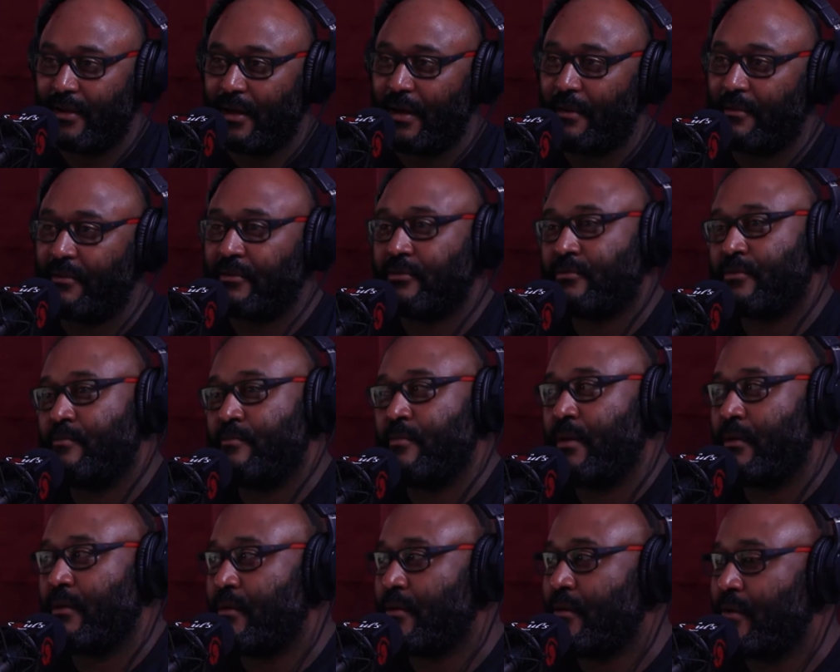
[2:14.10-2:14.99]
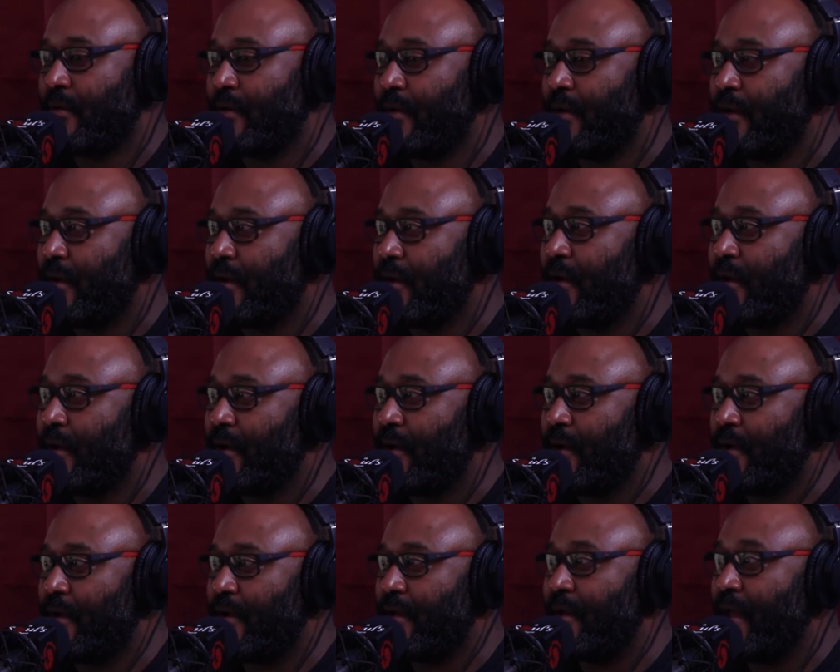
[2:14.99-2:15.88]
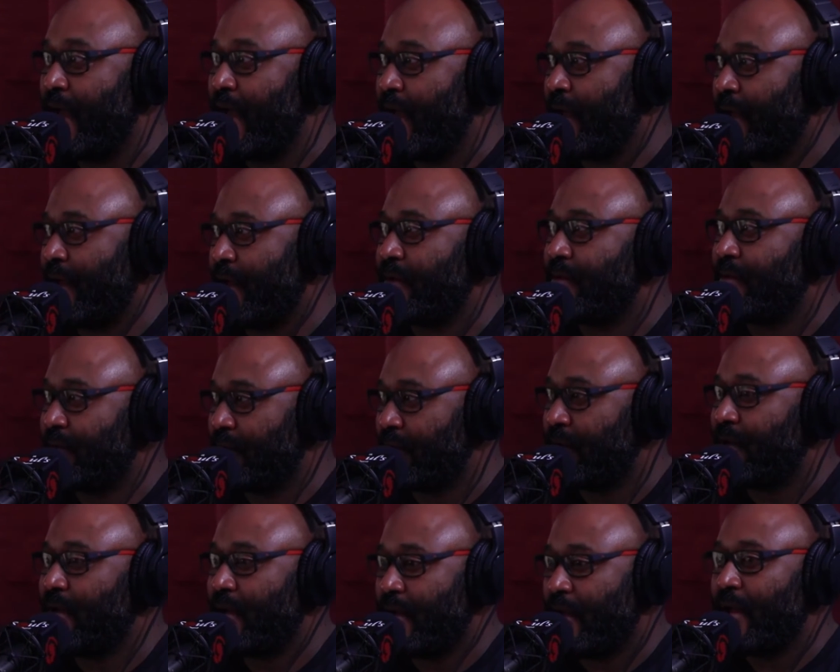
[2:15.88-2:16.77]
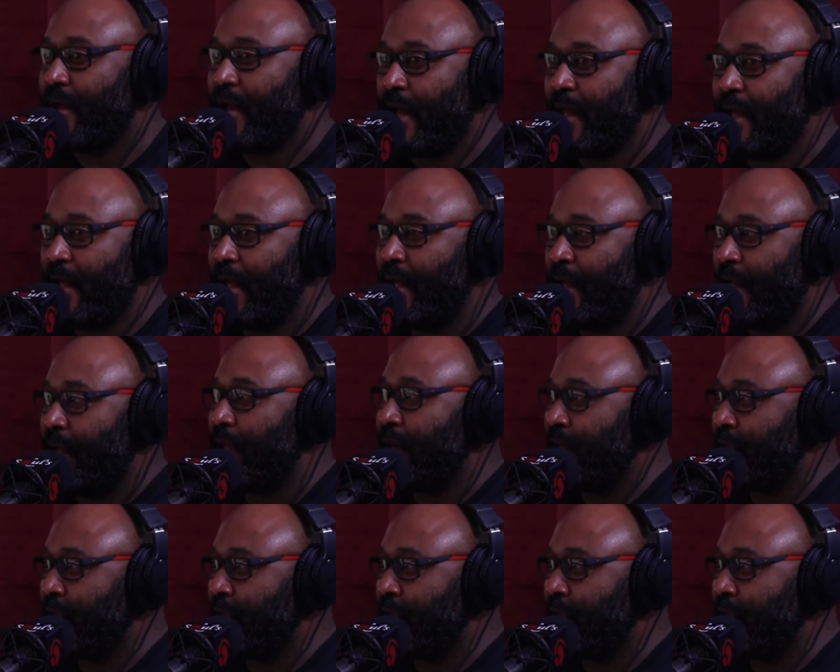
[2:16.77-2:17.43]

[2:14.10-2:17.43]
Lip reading: I think that's really relevant in all of this conversation.